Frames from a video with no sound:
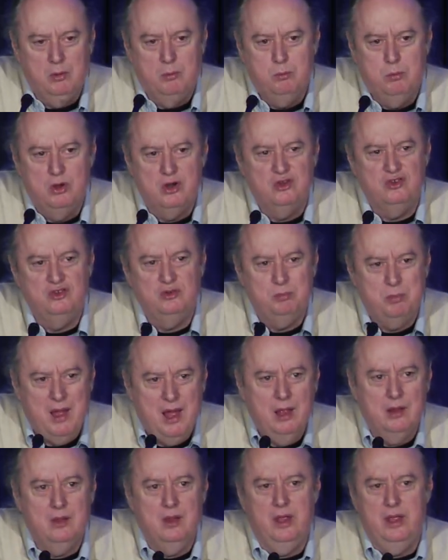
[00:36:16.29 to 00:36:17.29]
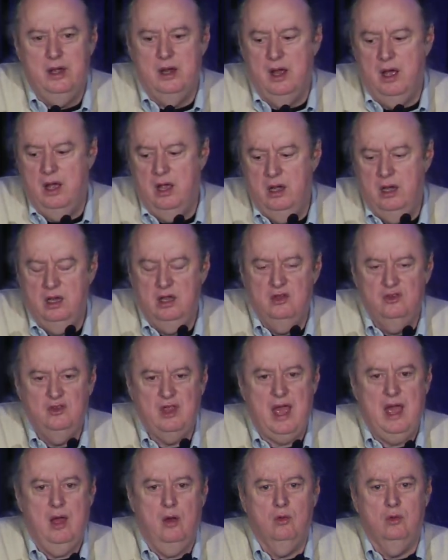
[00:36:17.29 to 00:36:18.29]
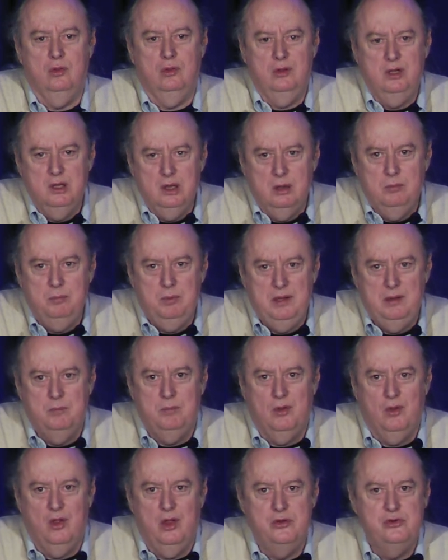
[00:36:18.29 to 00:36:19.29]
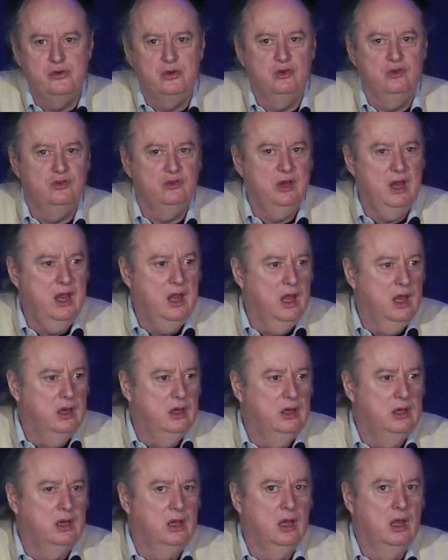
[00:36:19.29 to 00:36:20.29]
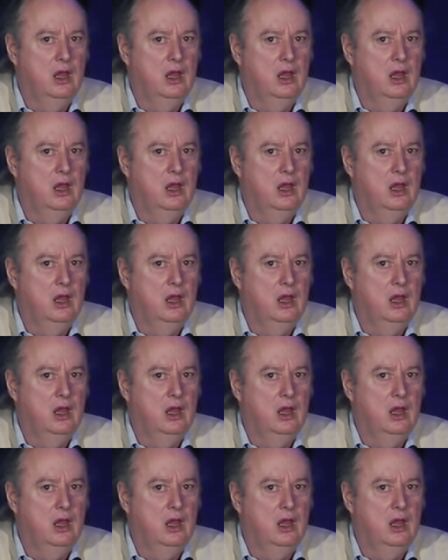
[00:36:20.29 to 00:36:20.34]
put a spotlight on is how little people understand